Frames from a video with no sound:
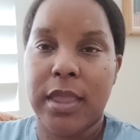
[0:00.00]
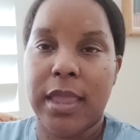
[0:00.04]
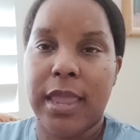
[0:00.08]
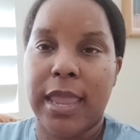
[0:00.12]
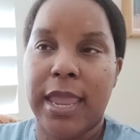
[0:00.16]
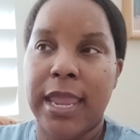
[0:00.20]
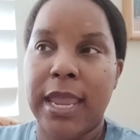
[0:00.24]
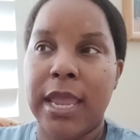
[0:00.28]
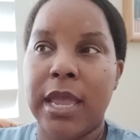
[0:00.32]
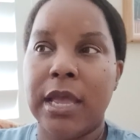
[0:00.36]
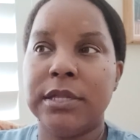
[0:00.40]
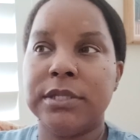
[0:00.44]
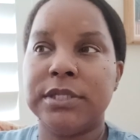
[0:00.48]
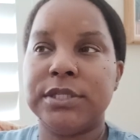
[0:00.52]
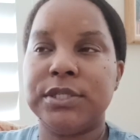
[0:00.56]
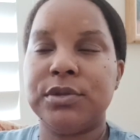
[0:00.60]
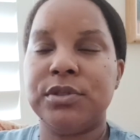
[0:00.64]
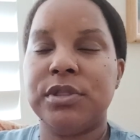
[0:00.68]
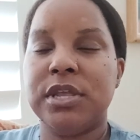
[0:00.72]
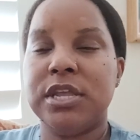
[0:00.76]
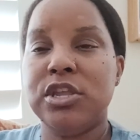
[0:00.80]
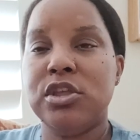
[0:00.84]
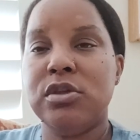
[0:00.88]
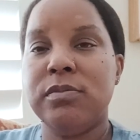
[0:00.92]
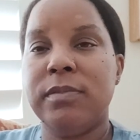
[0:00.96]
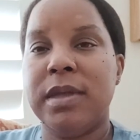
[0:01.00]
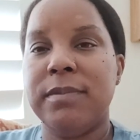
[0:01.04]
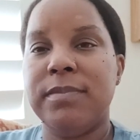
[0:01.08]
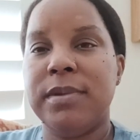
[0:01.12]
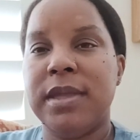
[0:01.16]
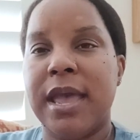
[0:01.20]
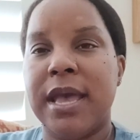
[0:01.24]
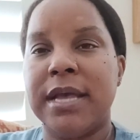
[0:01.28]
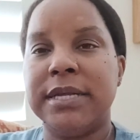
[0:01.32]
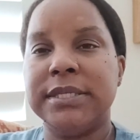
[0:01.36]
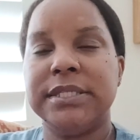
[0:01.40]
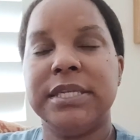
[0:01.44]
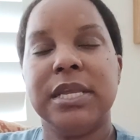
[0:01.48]
And so then you may be
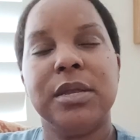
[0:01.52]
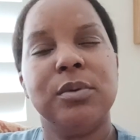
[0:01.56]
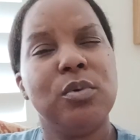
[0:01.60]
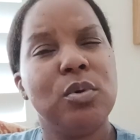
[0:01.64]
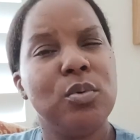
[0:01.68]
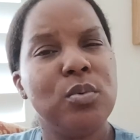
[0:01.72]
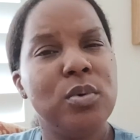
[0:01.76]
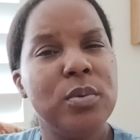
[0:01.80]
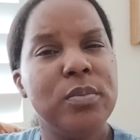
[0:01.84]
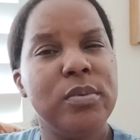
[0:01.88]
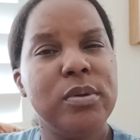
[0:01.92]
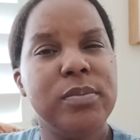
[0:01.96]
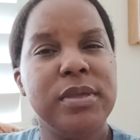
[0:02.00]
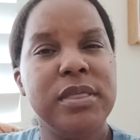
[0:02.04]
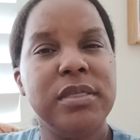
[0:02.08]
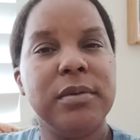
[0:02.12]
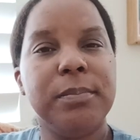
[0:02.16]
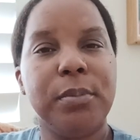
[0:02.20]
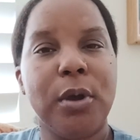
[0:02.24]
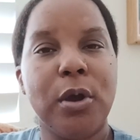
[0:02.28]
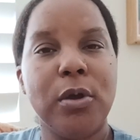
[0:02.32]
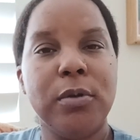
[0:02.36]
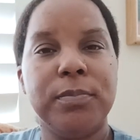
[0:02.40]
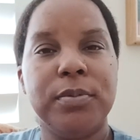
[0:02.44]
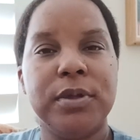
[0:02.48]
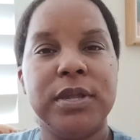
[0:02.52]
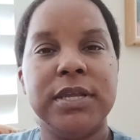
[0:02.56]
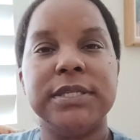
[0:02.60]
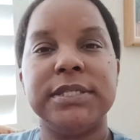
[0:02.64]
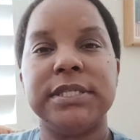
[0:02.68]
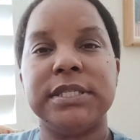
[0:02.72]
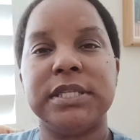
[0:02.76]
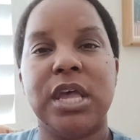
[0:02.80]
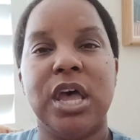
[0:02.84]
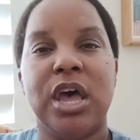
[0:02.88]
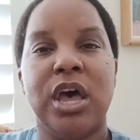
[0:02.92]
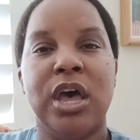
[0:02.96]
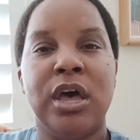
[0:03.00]
asking, well, what would be the
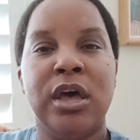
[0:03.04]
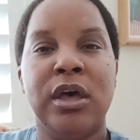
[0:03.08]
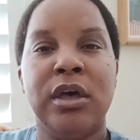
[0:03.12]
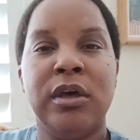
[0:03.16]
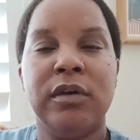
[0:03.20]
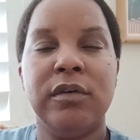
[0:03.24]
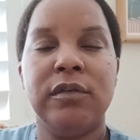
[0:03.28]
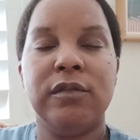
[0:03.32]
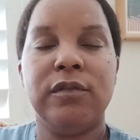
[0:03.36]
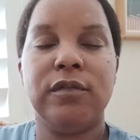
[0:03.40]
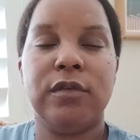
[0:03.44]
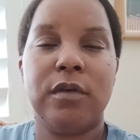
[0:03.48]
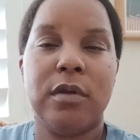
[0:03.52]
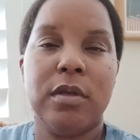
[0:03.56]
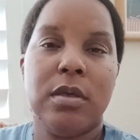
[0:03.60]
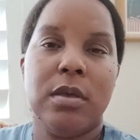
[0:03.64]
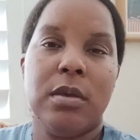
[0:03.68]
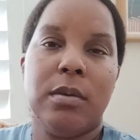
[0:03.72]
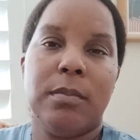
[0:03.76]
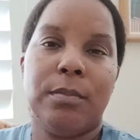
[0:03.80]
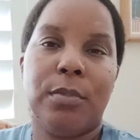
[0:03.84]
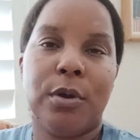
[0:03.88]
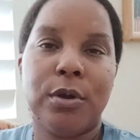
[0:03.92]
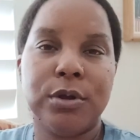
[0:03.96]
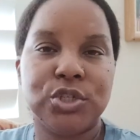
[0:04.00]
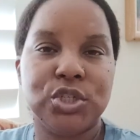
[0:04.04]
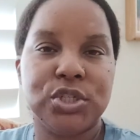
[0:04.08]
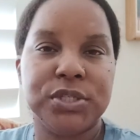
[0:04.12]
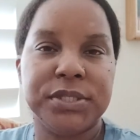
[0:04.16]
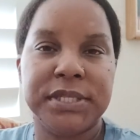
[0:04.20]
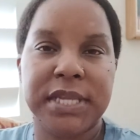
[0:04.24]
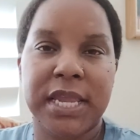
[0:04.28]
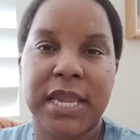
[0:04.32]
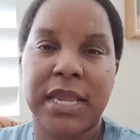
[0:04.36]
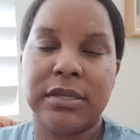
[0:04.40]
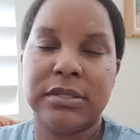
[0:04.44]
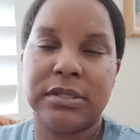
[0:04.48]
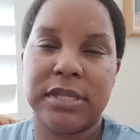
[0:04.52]
purpose of
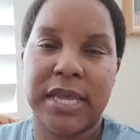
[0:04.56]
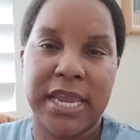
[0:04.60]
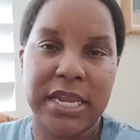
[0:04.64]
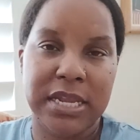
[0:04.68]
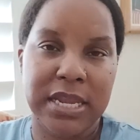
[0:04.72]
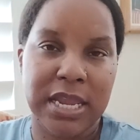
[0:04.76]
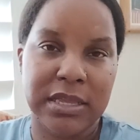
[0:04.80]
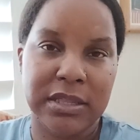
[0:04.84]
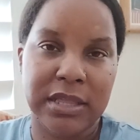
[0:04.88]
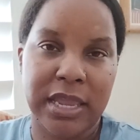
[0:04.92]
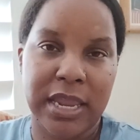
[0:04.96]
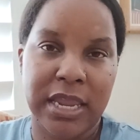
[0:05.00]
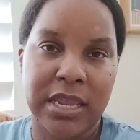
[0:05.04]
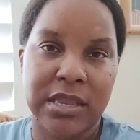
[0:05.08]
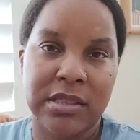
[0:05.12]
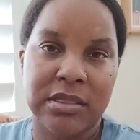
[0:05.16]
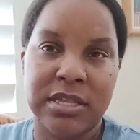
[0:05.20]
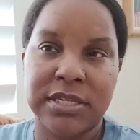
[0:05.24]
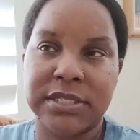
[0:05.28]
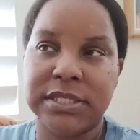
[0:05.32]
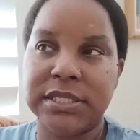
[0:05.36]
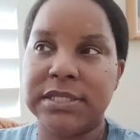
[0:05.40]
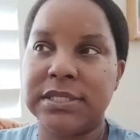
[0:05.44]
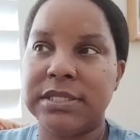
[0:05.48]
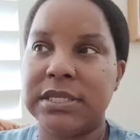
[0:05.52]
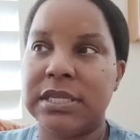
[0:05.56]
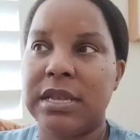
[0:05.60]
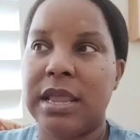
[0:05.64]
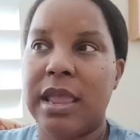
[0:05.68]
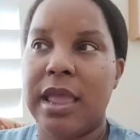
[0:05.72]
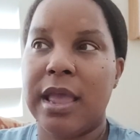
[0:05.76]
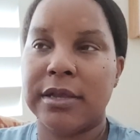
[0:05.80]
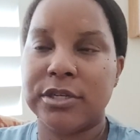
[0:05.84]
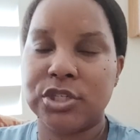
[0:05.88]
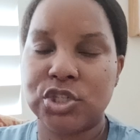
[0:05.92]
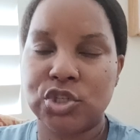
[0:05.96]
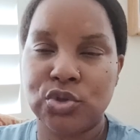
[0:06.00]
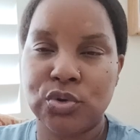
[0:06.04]
purchasing a Lightning Lane? This is an
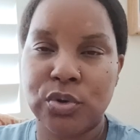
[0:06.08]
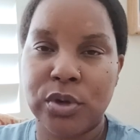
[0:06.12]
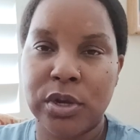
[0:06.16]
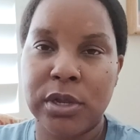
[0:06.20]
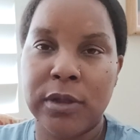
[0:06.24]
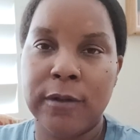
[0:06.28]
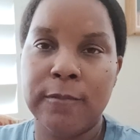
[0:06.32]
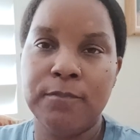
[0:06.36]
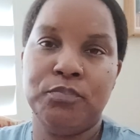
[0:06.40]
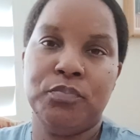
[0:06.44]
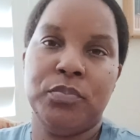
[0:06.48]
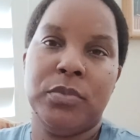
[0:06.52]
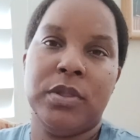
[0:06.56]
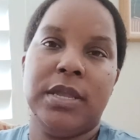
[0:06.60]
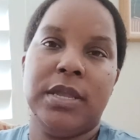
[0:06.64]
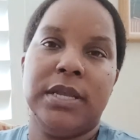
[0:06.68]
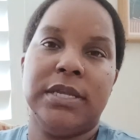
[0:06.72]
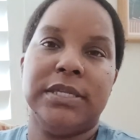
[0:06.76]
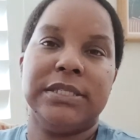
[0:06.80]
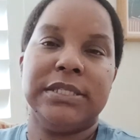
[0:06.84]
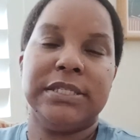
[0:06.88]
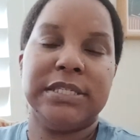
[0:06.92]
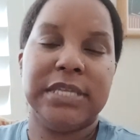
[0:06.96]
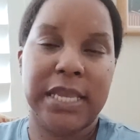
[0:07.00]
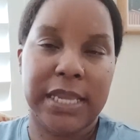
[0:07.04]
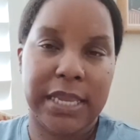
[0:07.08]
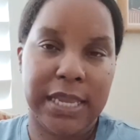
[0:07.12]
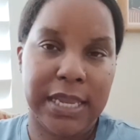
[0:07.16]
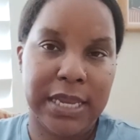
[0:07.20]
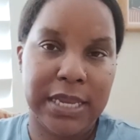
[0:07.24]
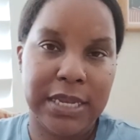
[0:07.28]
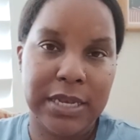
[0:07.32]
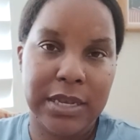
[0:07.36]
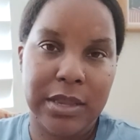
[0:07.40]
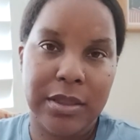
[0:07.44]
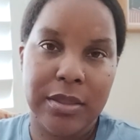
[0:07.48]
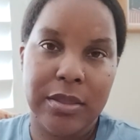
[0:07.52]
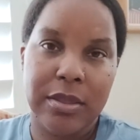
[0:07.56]
extra
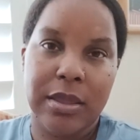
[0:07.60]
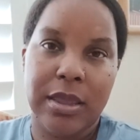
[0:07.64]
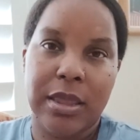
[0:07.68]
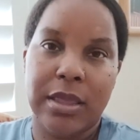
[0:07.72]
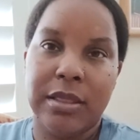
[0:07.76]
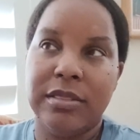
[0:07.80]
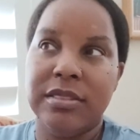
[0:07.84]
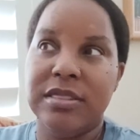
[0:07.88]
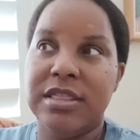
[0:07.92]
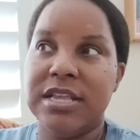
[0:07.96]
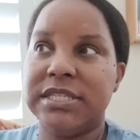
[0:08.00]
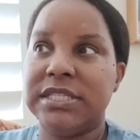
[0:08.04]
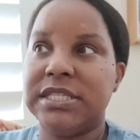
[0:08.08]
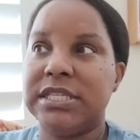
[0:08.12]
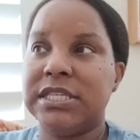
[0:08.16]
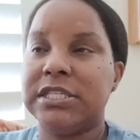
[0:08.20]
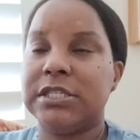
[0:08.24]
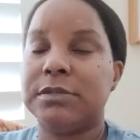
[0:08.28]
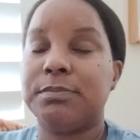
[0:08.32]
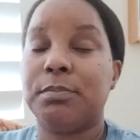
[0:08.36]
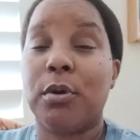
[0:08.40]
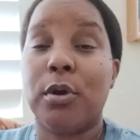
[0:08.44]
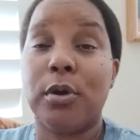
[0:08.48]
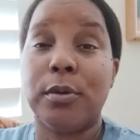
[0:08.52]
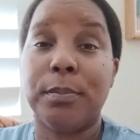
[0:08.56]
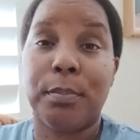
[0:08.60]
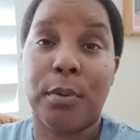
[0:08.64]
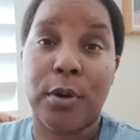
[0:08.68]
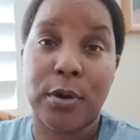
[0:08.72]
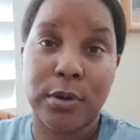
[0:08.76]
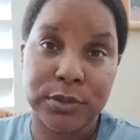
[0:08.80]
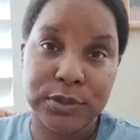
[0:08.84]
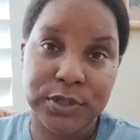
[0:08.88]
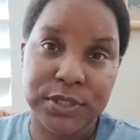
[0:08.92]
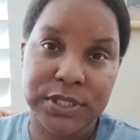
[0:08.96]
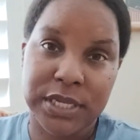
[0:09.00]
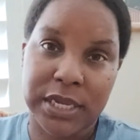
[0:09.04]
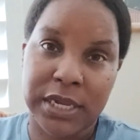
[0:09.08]
ticket. This is per
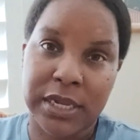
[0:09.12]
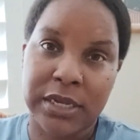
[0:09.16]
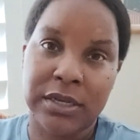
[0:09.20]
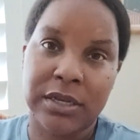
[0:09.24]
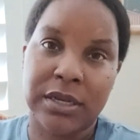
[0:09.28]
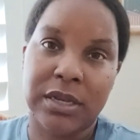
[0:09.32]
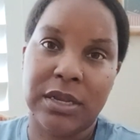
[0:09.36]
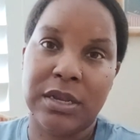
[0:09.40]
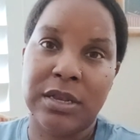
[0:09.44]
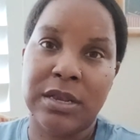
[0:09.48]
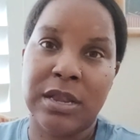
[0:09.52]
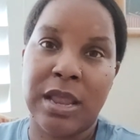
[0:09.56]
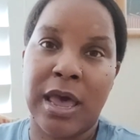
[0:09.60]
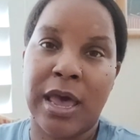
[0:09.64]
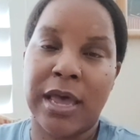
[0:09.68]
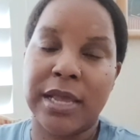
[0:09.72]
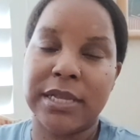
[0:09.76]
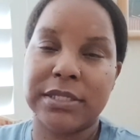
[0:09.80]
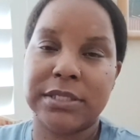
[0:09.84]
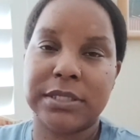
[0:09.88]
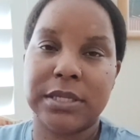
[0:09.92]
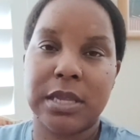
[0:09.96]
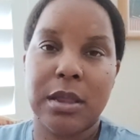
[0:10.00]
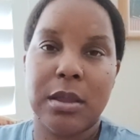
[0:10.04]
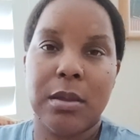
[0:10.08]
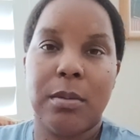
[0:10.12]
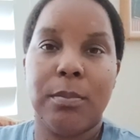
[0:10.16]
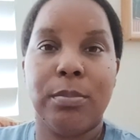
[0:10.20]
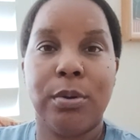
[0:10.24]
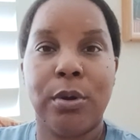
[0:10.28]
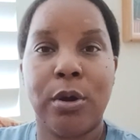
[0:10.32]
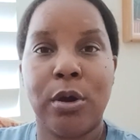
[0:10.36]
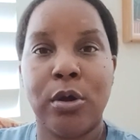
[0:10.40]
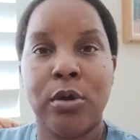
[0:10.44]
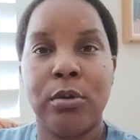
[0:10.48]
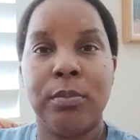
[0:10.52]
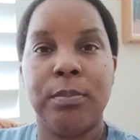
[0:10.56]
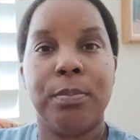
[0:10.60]
person, not
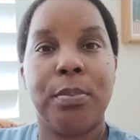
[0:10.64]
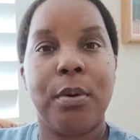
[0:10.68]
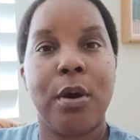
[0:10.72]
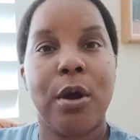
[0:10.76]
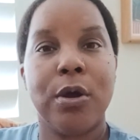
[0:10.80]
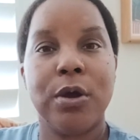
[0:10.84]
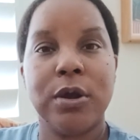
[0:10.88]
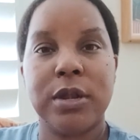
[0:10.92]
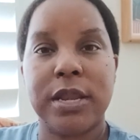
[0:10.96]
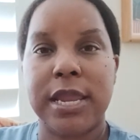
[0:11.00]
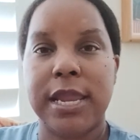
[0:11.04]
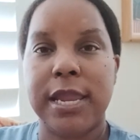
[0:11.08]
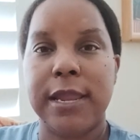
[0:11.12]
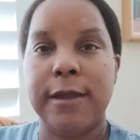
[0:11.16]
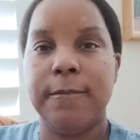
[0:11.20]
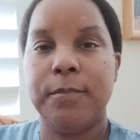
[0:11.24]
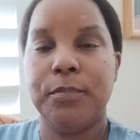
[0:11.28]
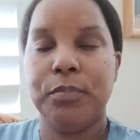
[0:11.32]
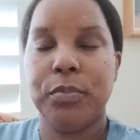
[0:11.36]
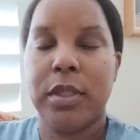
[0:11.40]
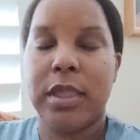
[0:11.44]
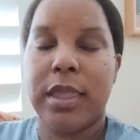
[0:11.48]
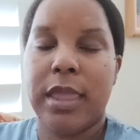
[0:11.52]
per party.